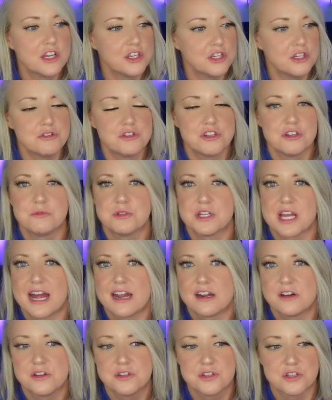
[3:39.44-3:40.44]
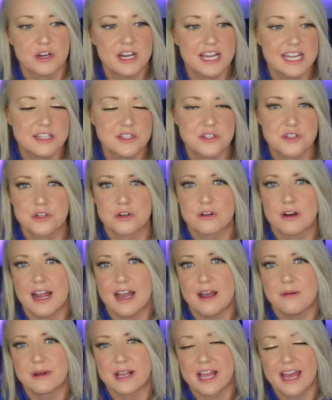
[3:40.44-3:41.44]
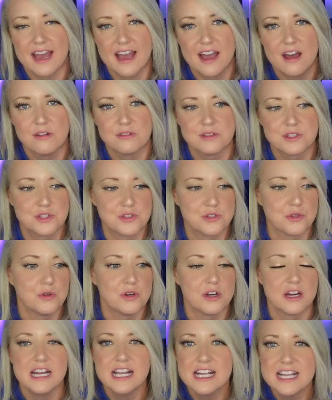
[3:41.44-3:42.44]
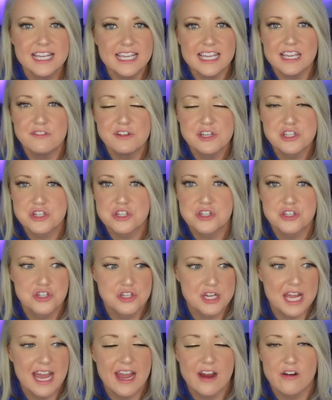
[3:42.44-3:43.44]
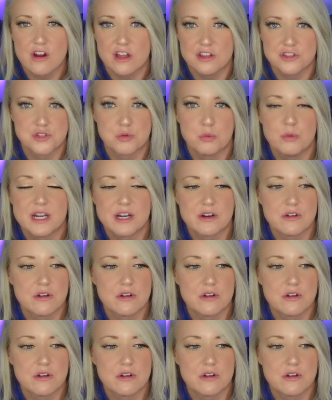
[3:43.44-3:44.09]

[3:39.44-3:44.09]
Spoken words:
YouTube channels or Instagram accounts or even just share on Twitter